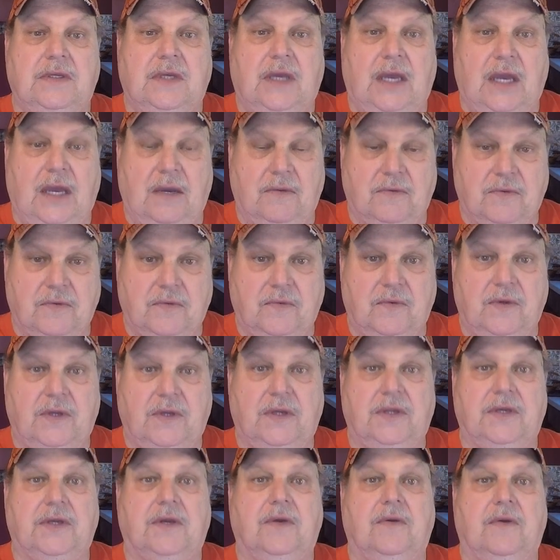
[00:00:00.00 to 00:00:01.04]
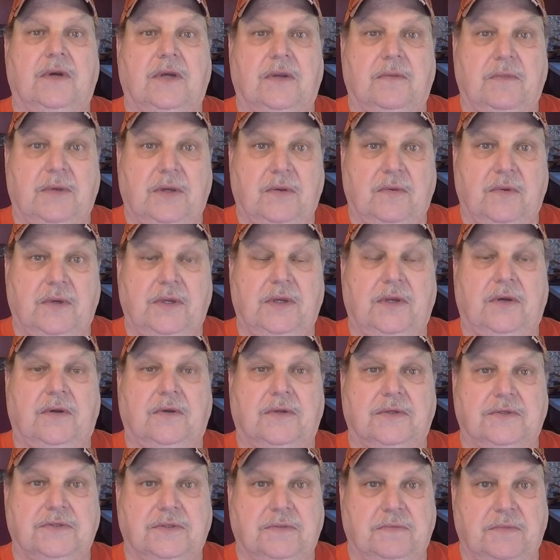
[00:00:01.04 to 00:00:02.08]
I would really go out of my way to
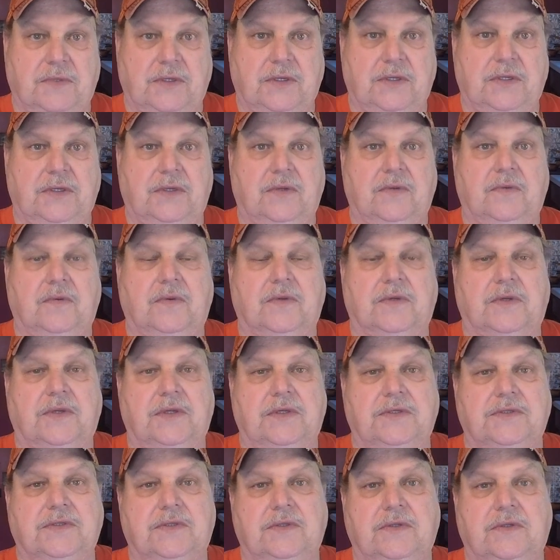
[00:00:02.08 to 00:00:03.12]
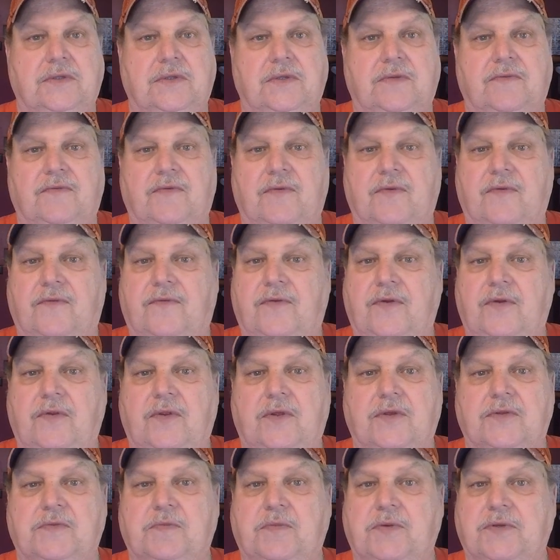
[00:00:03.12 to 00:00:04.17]
hire somebody that knows what that's doing. For if you
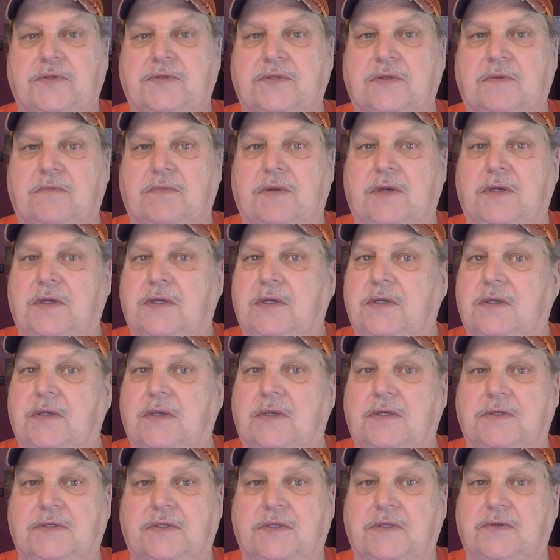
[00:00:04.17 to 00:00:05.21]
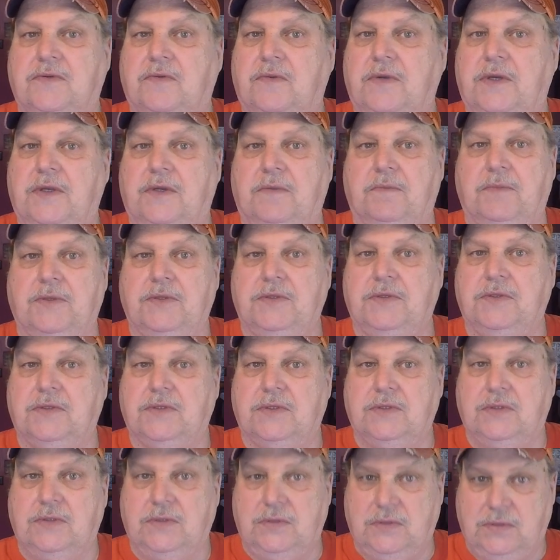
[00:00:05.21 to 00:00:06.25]
just put somebody in there that's just read a book,
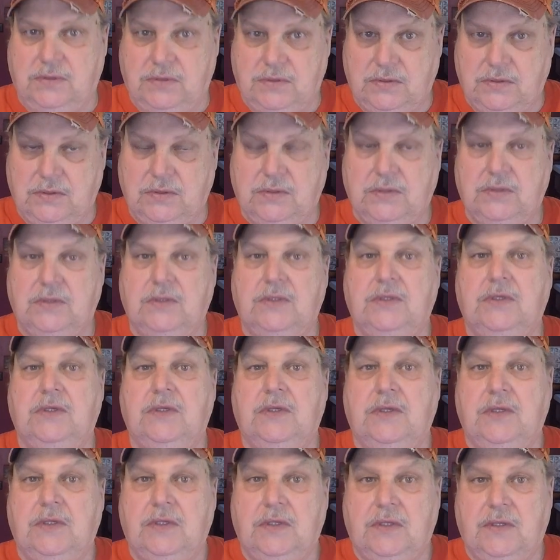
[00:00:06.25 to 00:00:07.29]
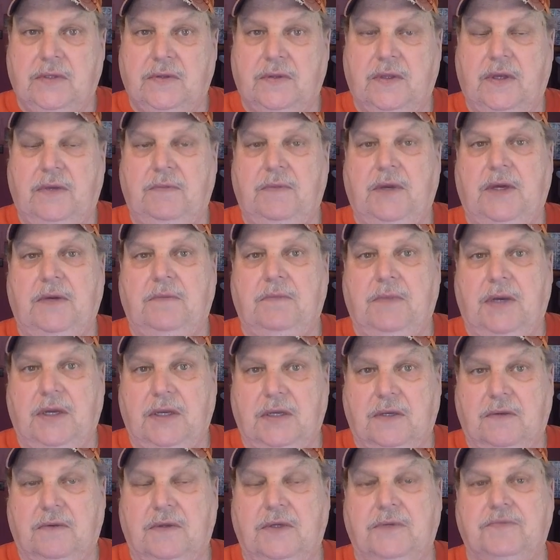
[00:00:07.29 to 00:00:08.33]
they might
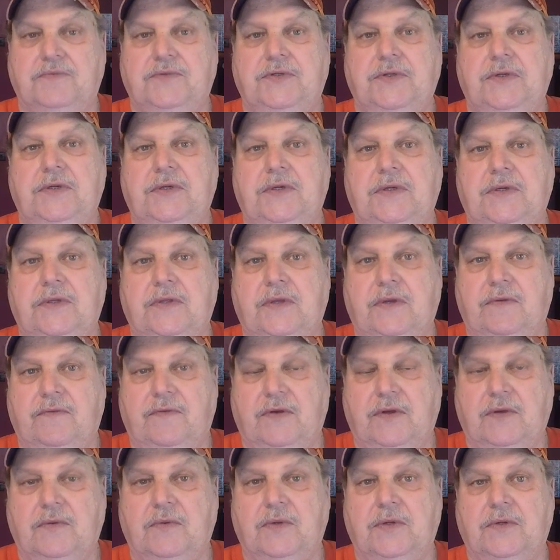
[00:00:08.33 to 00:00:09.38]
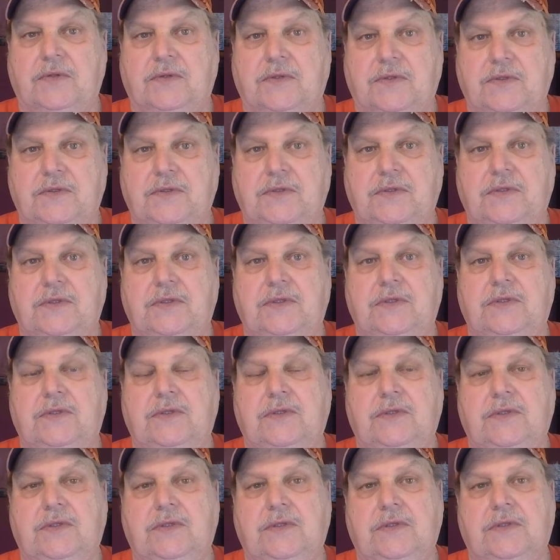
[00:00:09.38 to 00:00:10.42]
bankrupt you. They very well could,
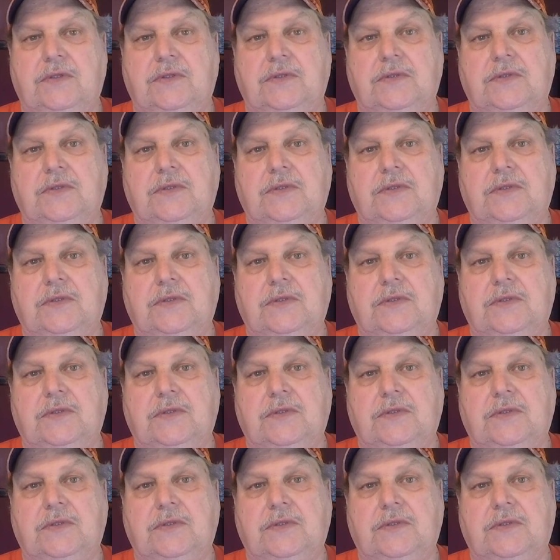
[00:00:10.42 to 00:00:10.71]
you know.